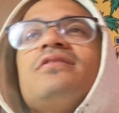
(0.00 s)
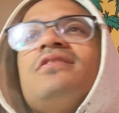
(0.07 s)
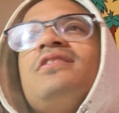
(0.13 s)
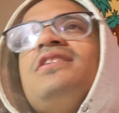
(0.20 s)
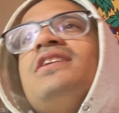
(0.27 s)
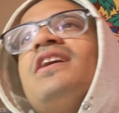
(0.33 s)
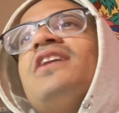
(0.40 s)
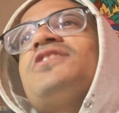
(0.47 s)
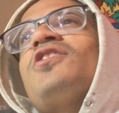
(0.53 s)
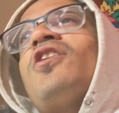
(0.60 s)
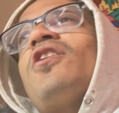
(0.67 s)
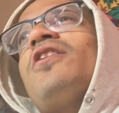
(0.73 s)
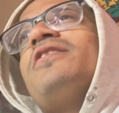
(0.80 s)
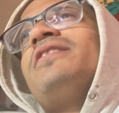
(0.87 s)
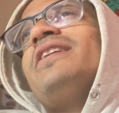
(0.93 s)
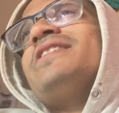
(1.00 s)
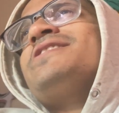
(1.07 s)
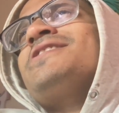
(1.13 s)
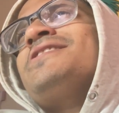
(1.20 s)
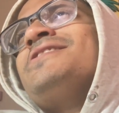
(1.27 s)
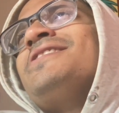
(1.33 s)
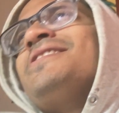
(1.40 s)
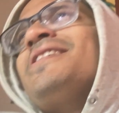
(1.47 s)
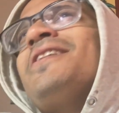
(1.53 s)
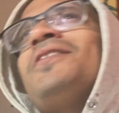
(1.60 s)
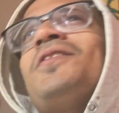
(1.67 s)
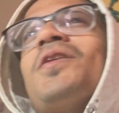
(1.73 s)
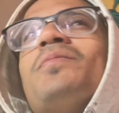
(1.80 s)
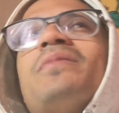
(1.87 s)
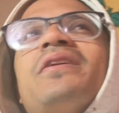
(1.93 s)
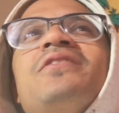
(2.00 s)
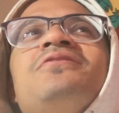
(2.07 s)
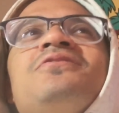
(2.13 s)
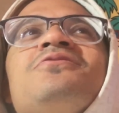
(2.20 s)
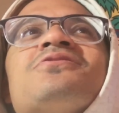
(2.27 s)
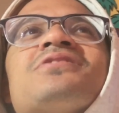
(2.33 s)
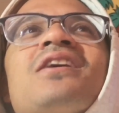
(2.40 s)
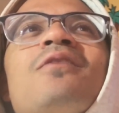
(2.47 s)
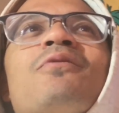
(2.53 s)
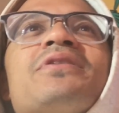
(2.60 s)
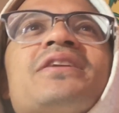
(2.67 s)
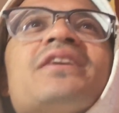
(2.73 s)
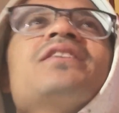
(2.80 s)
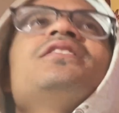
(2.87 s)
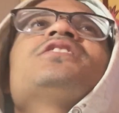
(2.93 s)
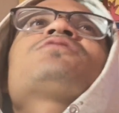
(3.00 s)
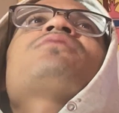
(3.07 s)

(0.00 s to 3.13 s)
He has heart. Like, shut the hell up, man. You sound ridiculous